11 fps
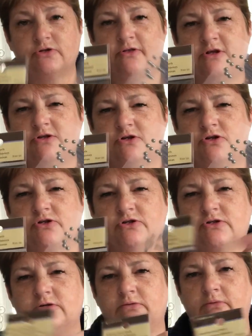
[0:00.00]
So these are
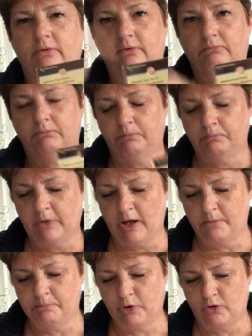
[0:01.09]
just
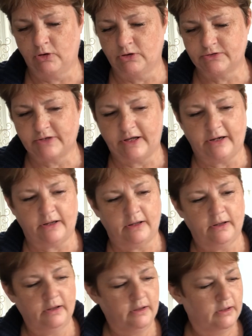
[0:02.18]
uh, pearls that are
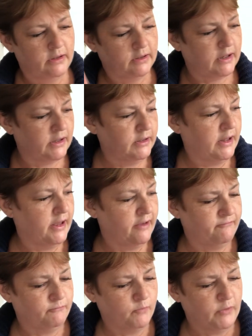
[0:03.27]
cut in
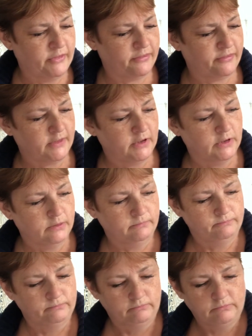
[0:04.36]
half with
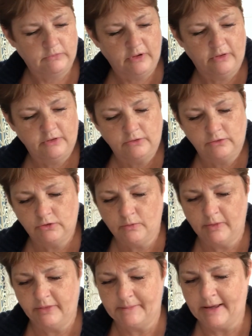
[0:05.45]
um, the little glue
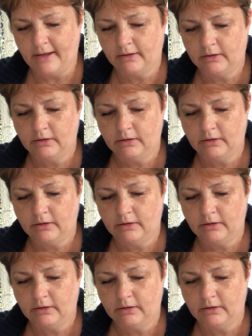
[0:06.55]
on the back.